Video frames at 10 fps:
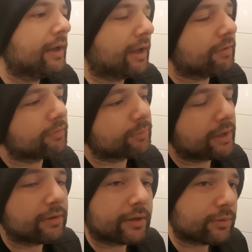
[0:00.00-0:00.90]
And the
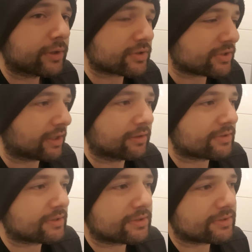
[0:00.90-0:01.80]
way that you can check
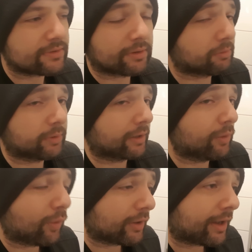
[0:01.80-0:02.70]
this is you can
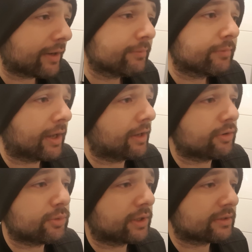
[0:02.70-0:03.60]
go online
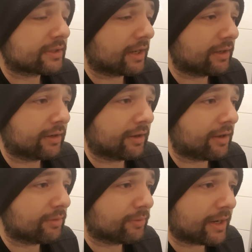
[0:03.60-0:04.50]
and you can take
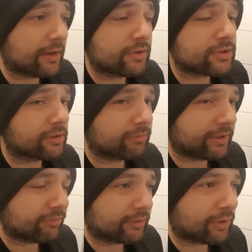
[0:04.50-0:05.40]
a range of
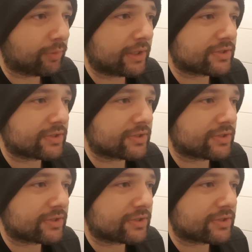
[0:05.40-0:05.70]
different coding